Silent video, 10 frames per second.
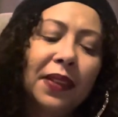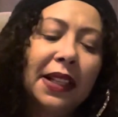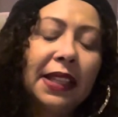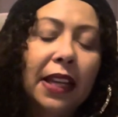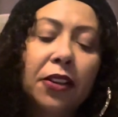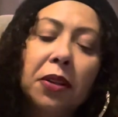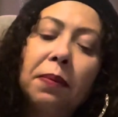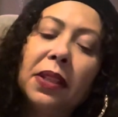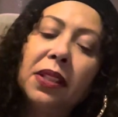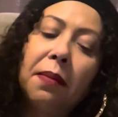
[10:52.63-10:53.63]
There could have
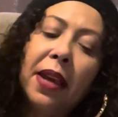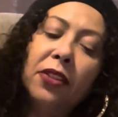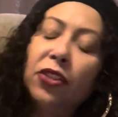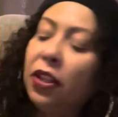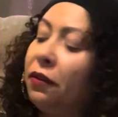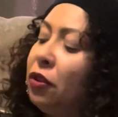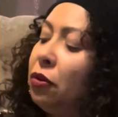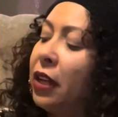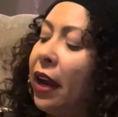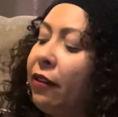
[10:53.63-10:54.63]
been some energy of
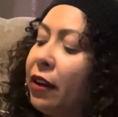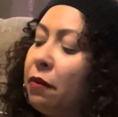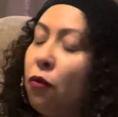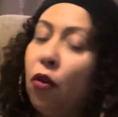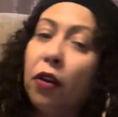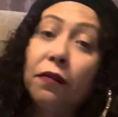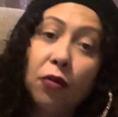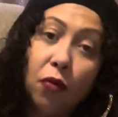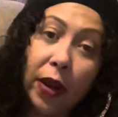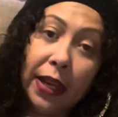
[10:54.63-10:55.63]
you carrying more of
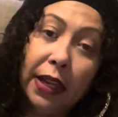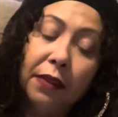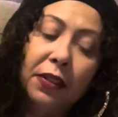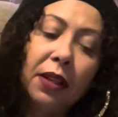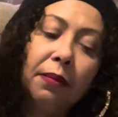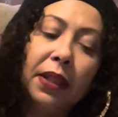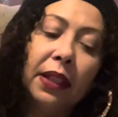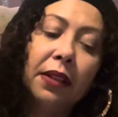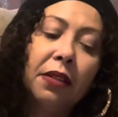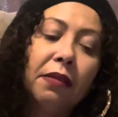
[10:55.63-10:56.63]
the weight of
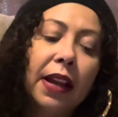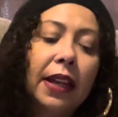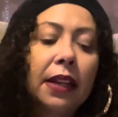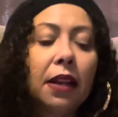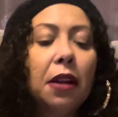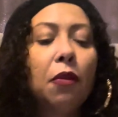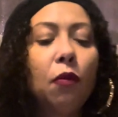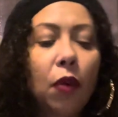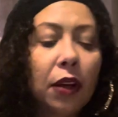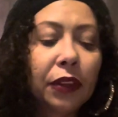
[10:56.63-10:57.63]
something, all right?
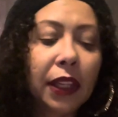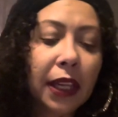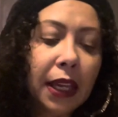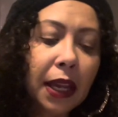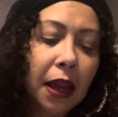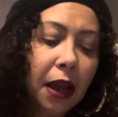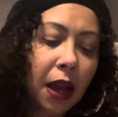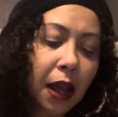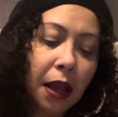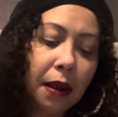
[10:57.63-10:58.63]
Wealthy
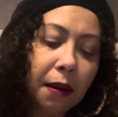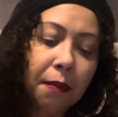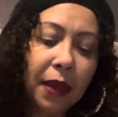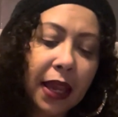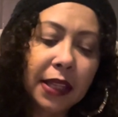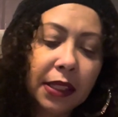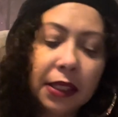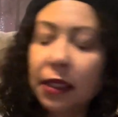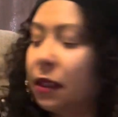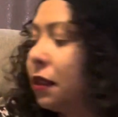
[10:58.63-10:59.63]

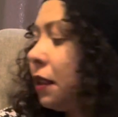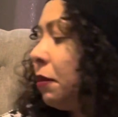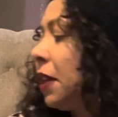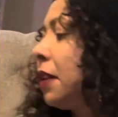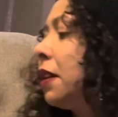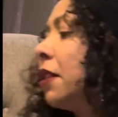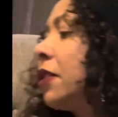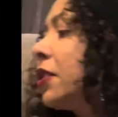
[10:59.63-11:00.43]
man. Let me get another